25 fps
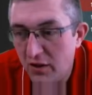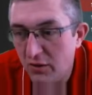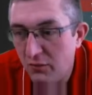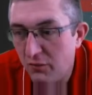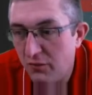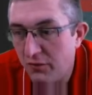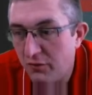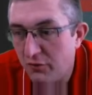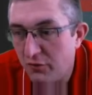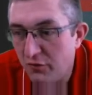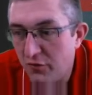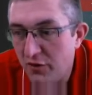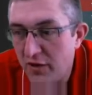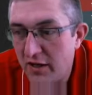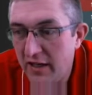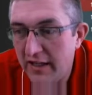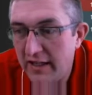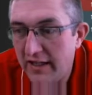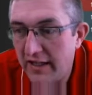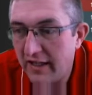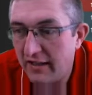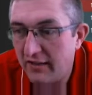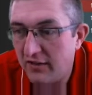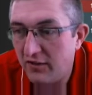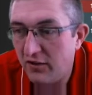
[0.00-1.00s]
We've really
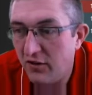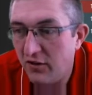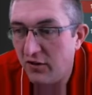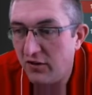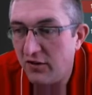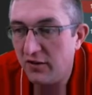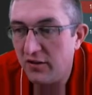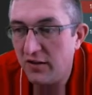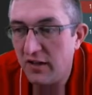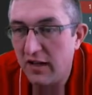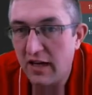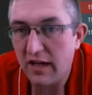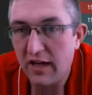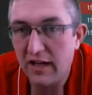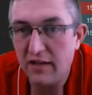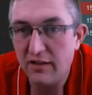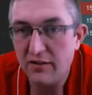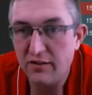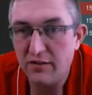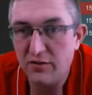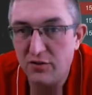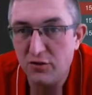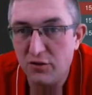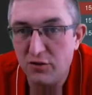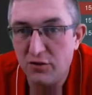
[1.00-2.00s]
kicked on
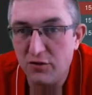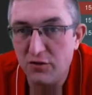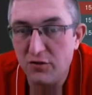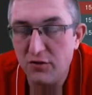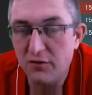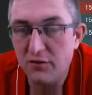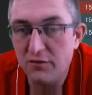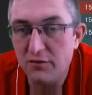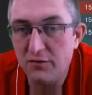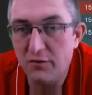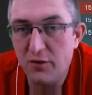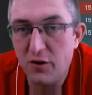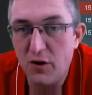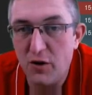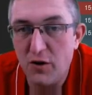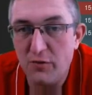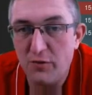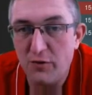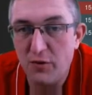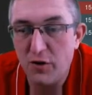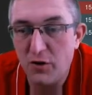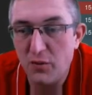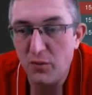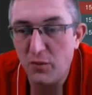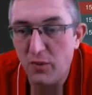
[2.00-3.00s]
and done
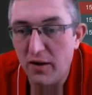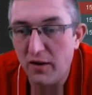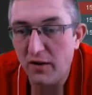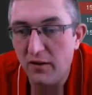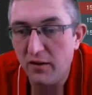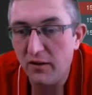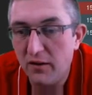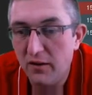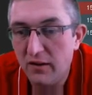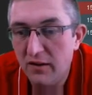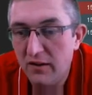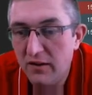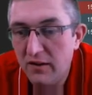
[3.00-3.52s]
very well.